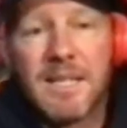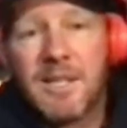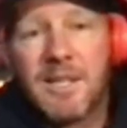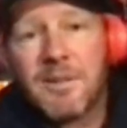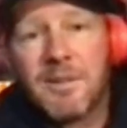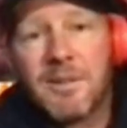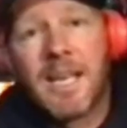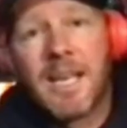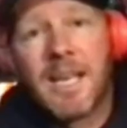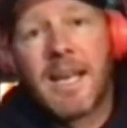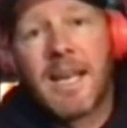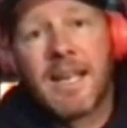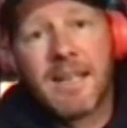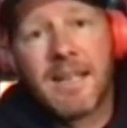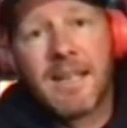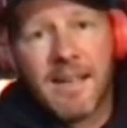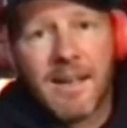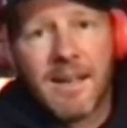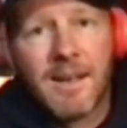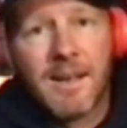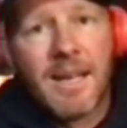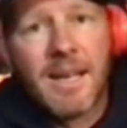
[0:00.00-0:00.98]
the UK,
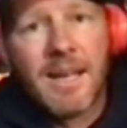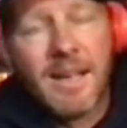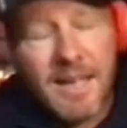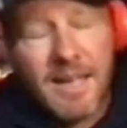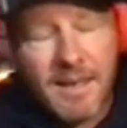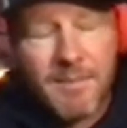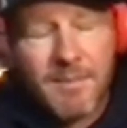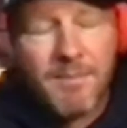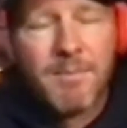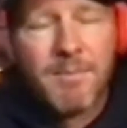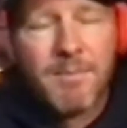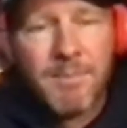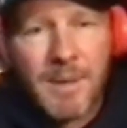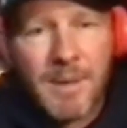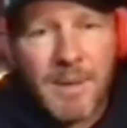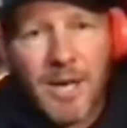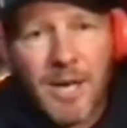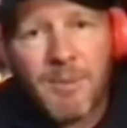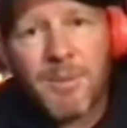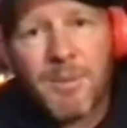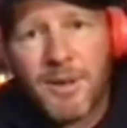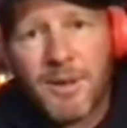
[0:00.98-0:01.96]
I am
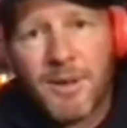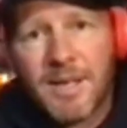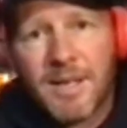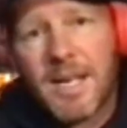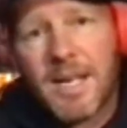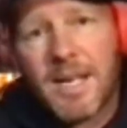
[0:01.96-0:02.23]
paramotoring.